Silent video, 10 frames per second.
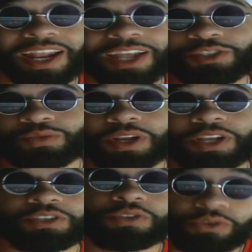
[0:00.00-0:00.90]
I just want
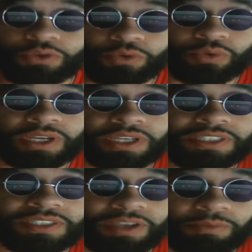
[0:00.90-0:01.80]
to do
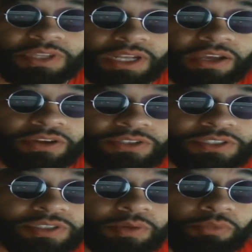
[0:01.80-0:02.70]
something
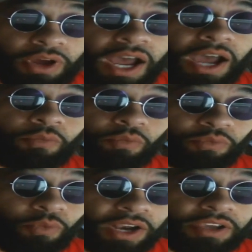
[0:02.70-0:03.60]
else. But I
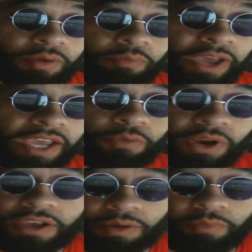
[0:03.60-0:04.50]
want to come back. When
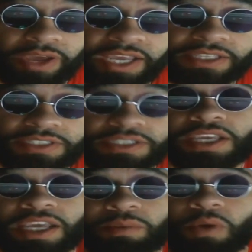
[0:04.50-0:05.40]
I come back to the
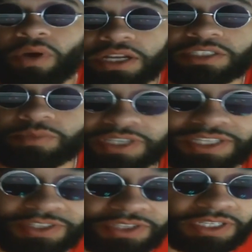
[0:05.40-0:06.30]
game, I want it to be a
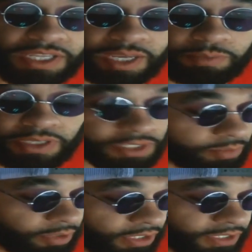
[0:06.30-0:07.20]
clean gaming
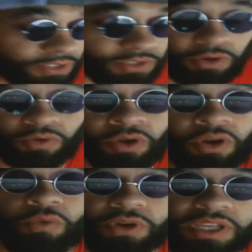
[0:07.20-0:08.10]
experience. So
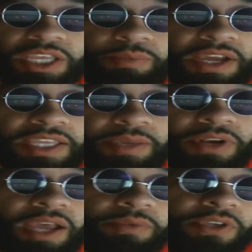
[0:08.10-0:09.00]
we're gonna keep on
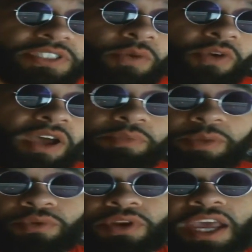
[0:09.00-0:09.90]
keeping on, because I want
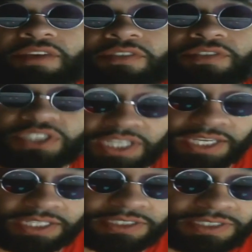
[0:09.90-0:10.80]
people to have a
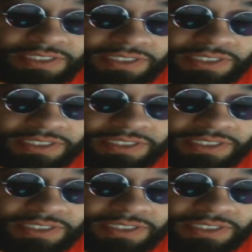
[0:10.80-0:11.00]
chance